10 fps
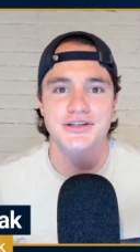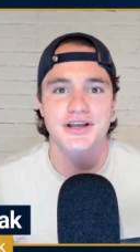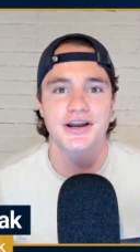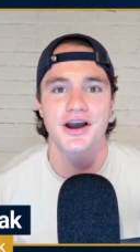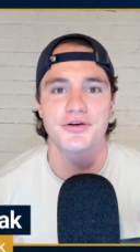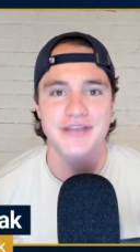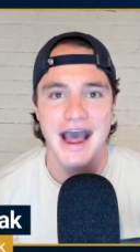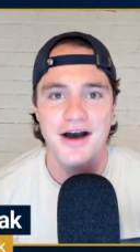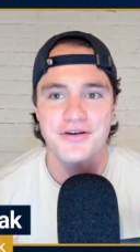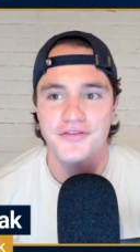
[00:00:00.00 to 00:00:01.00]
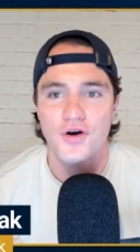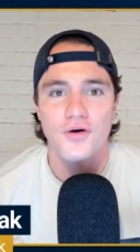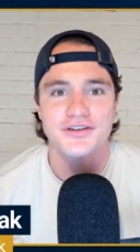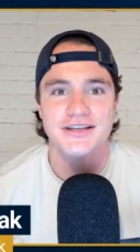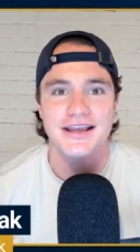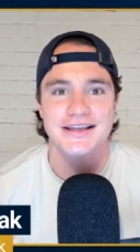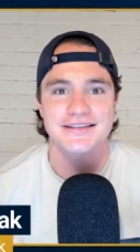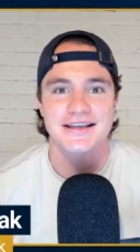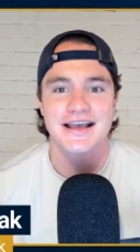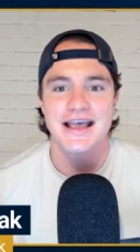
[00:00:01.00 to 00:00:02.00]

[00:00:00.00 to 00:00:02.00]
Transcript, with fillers: is going to go down. Of course it is.